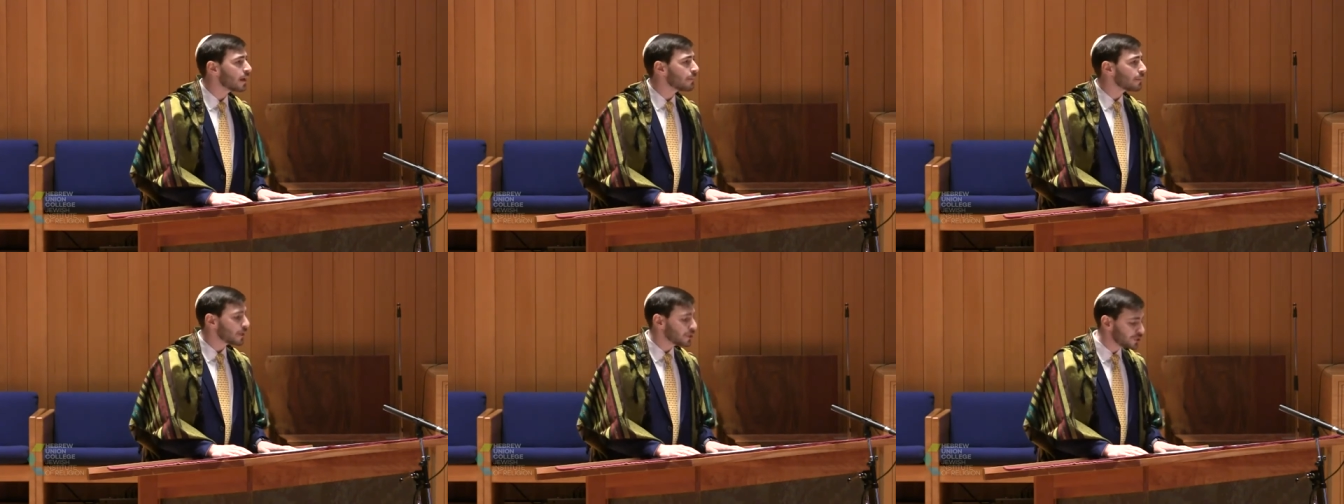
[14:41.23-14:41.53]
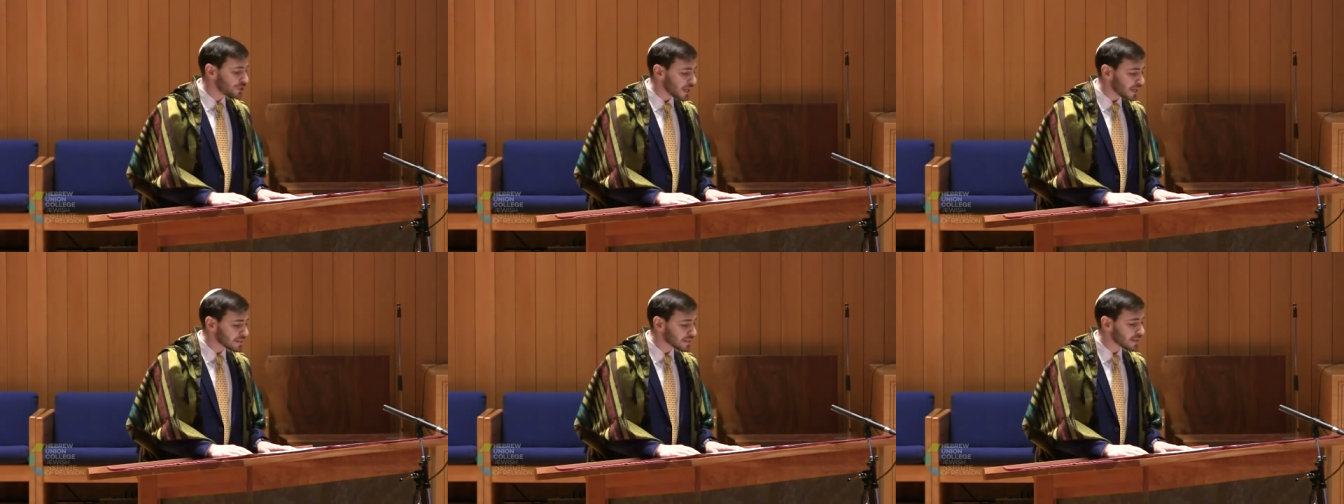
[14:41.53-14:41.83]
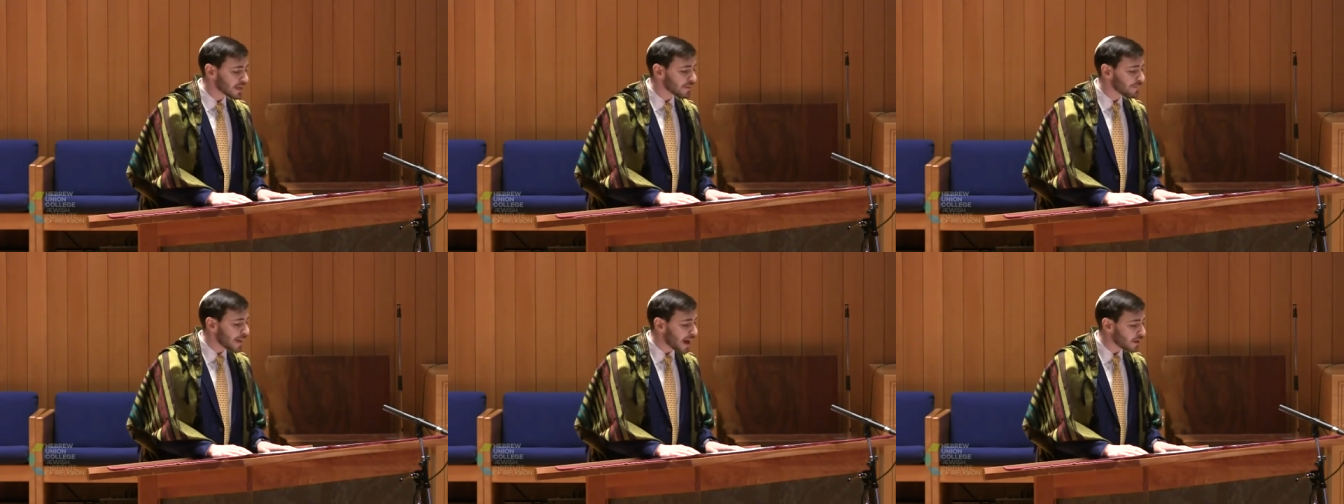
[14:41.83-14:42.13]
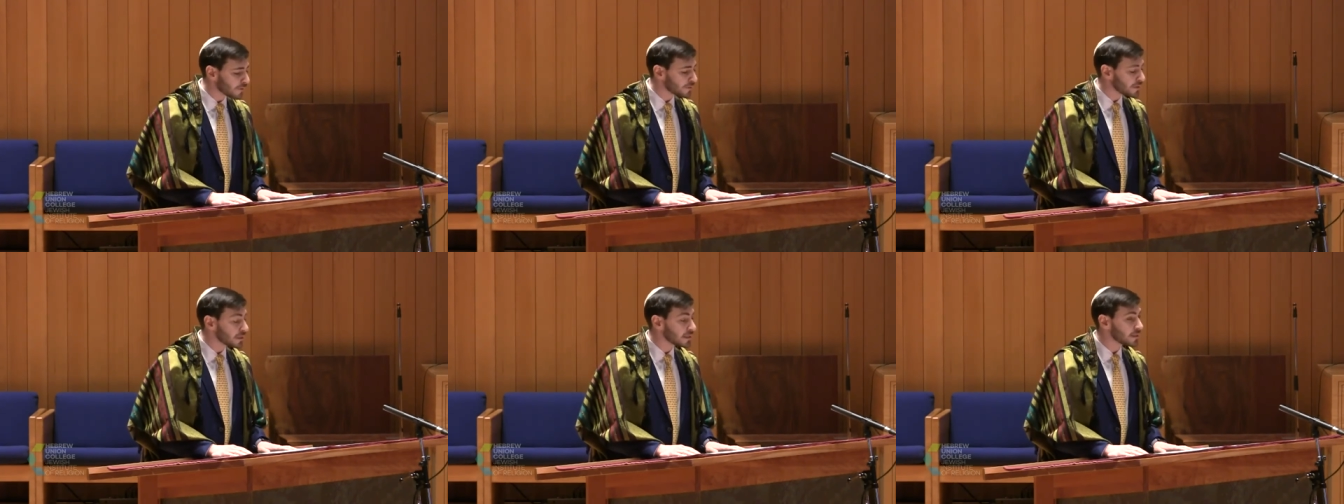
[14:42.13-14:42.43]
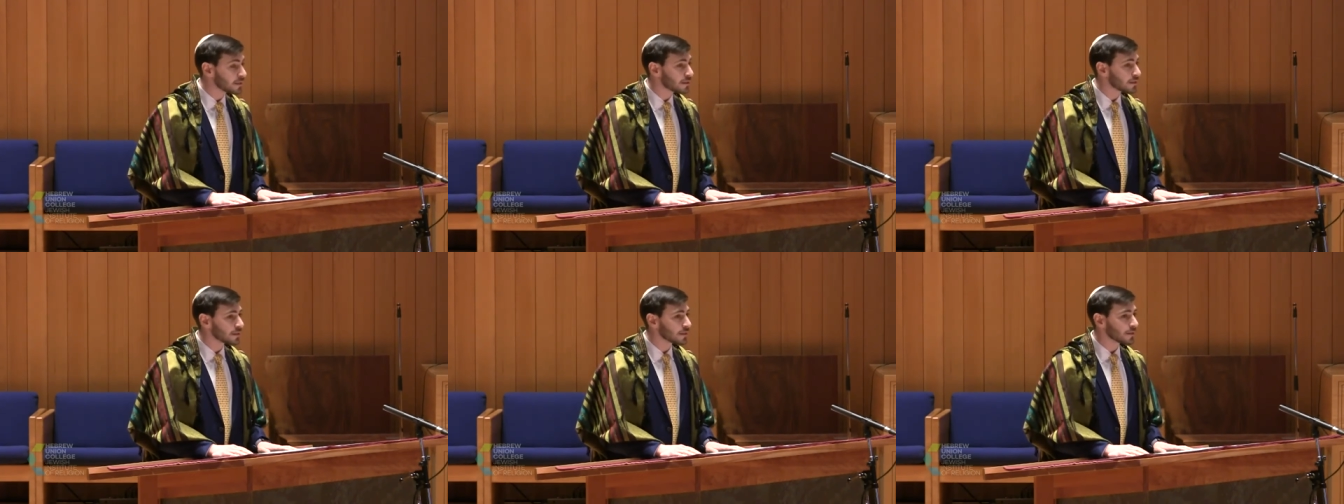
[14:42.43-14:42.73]
majestic
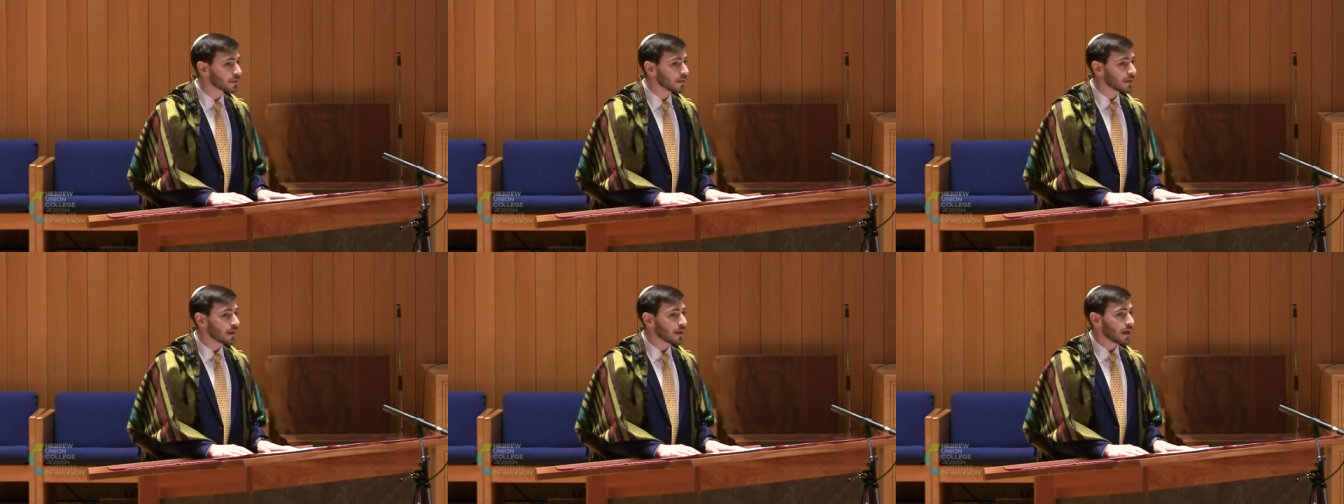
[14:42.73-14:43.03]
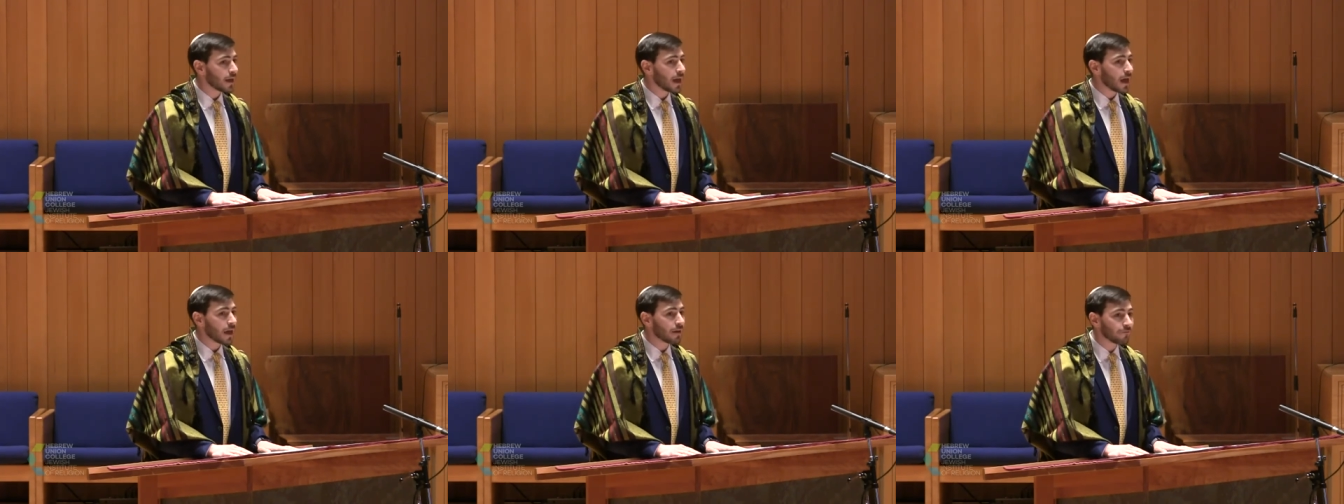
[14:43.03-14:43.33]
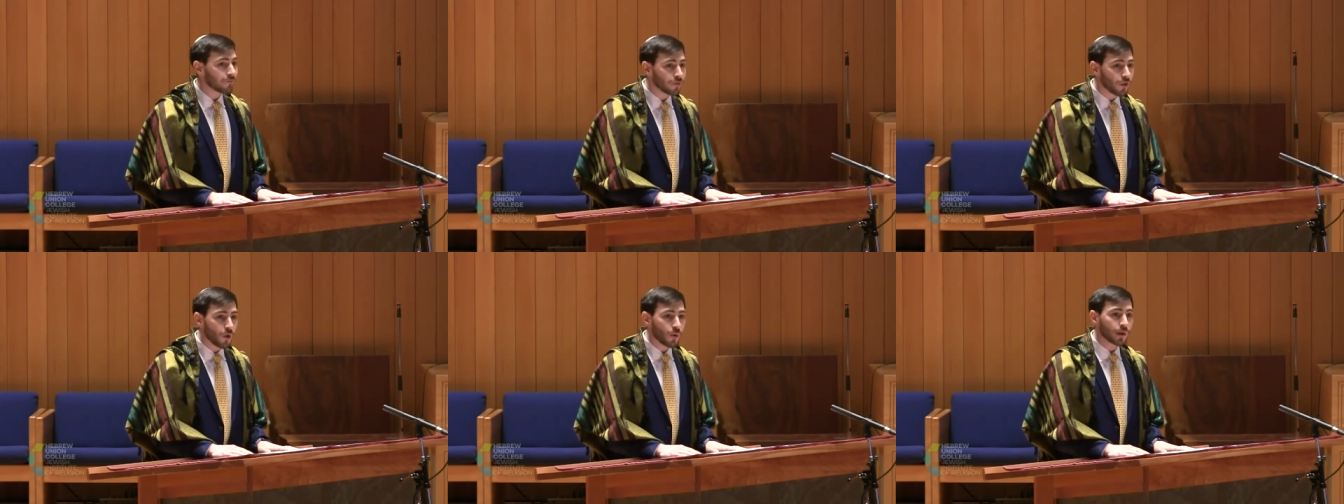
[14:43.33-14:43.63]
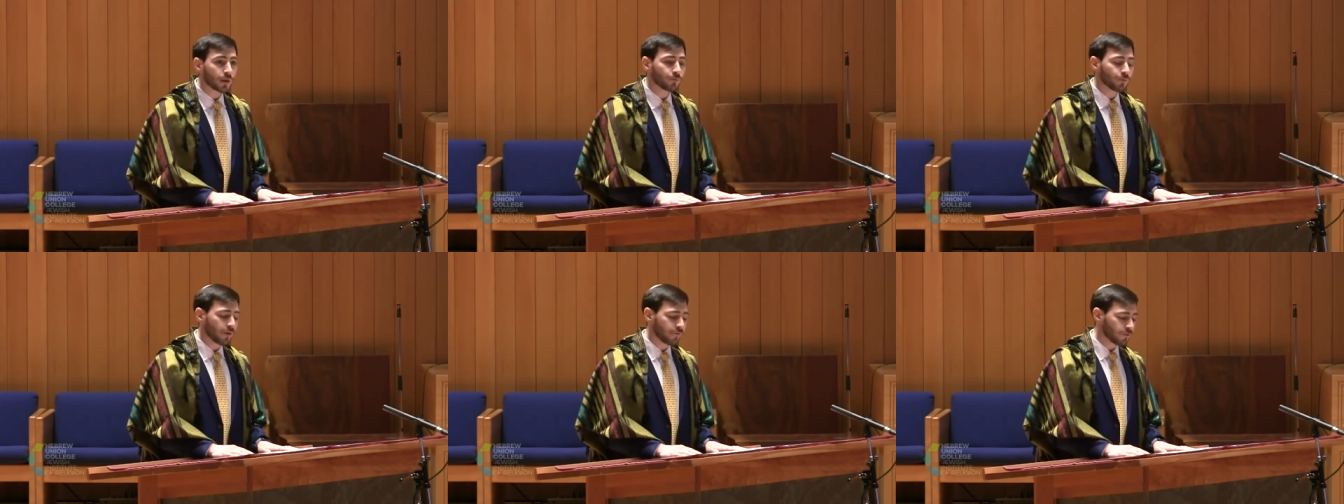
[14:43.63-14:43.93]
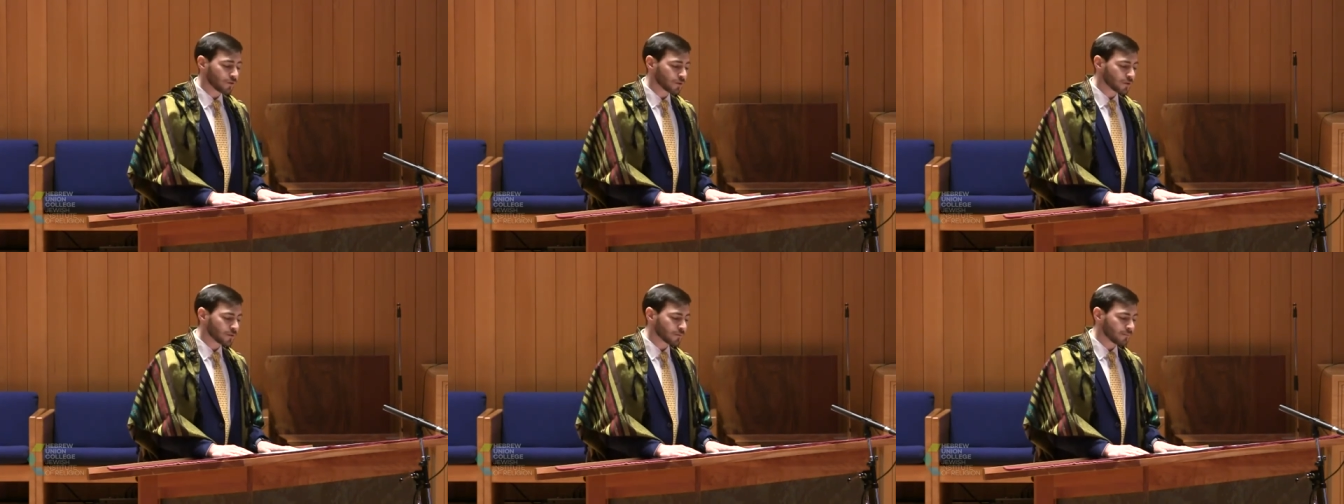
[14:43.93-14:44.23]
mountains, and flowing
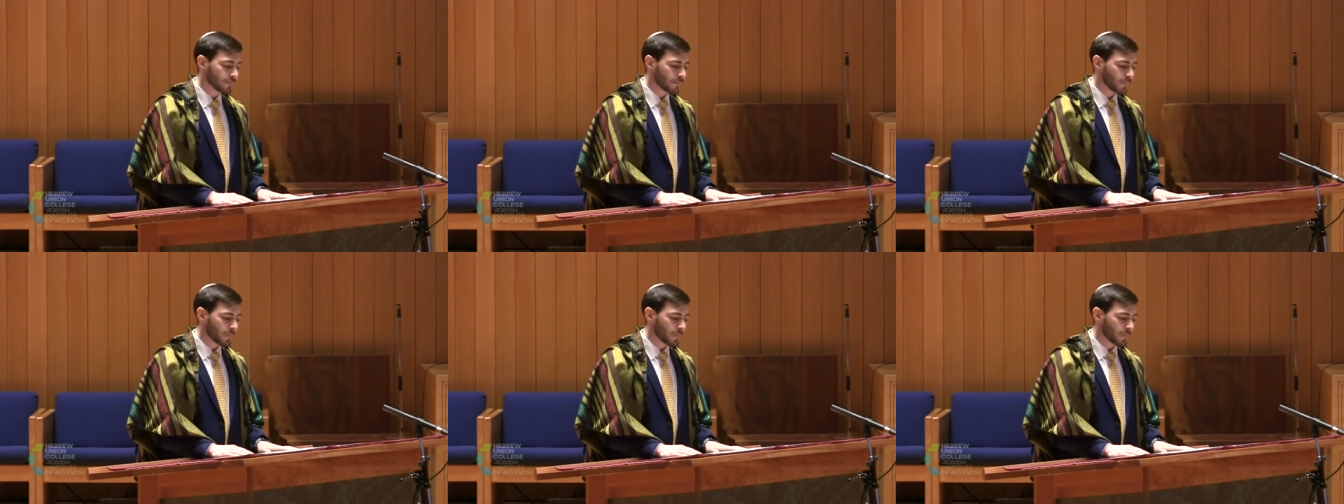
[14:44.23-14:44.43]
rivers.